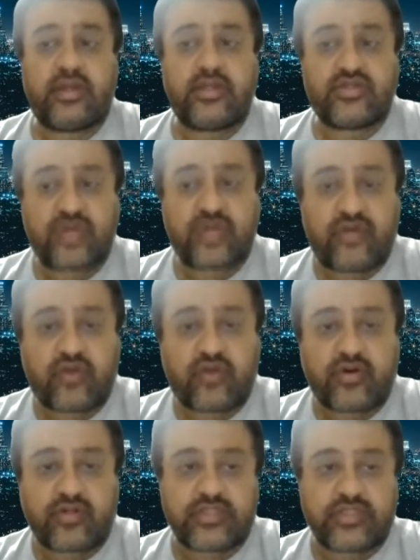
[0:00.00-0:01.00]

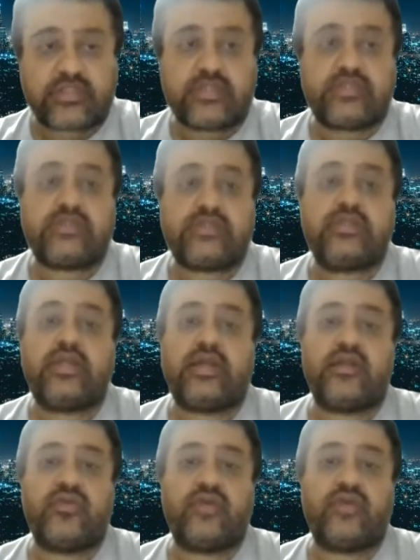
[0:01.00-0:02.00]
straightforward reasons
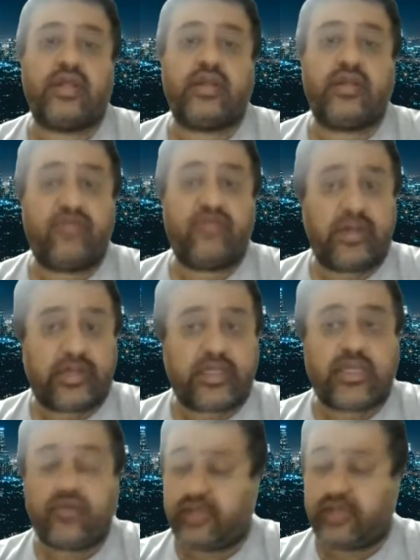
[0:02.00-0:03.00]
that you can definitely
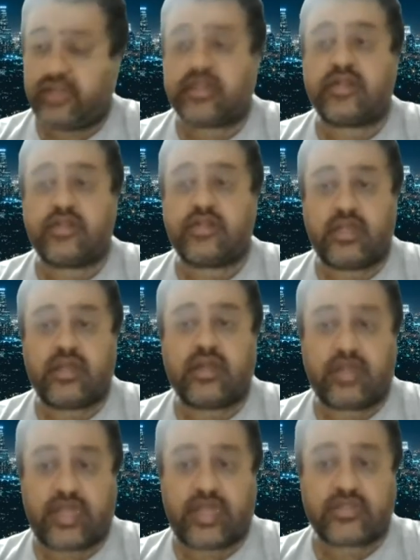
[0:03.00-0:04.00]
give and that they
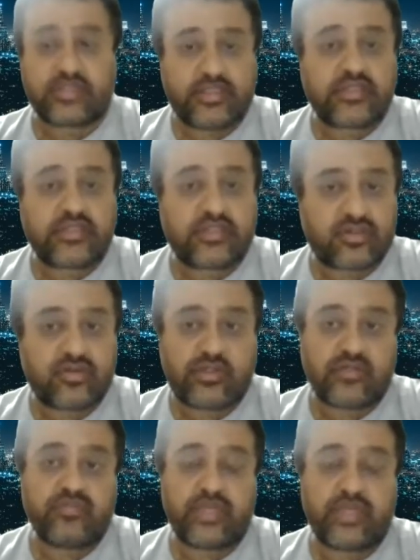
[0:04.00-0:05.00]
exist. So you
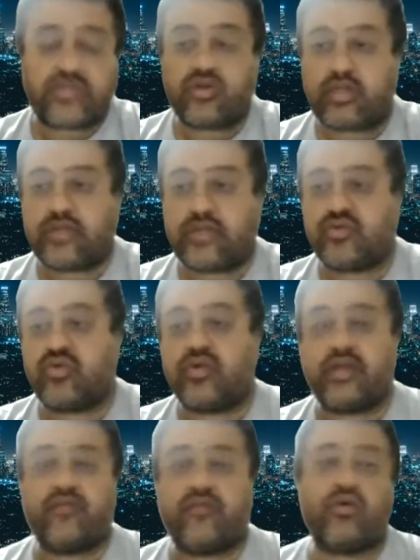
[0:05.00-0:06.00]
should make sure that you don't
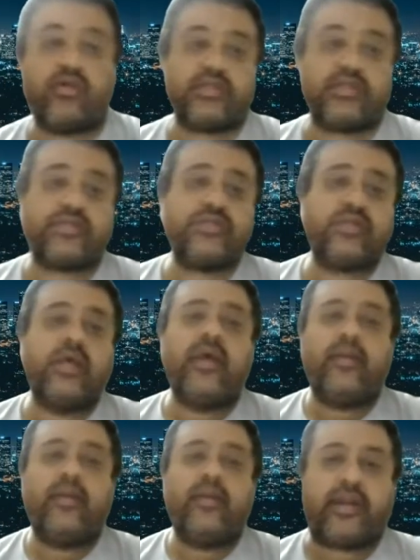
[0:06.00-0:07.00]
give wrong reasons.
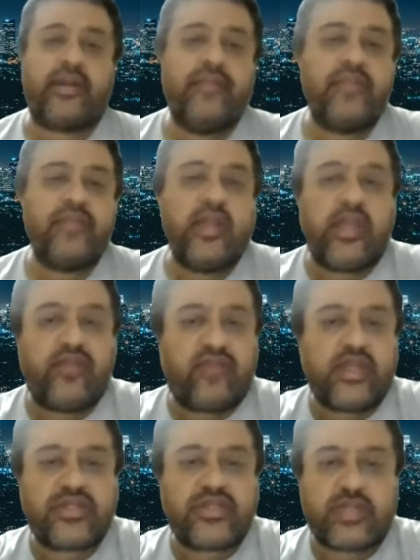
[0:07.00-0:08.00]
But
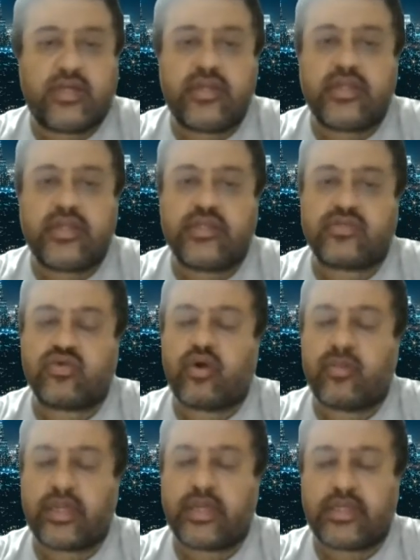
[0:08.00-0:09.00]
inflation is
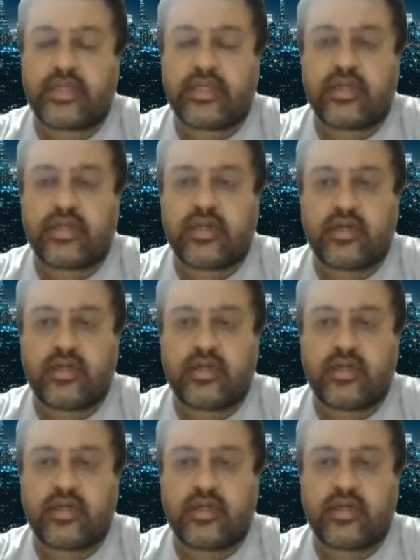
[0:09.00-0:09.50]
normally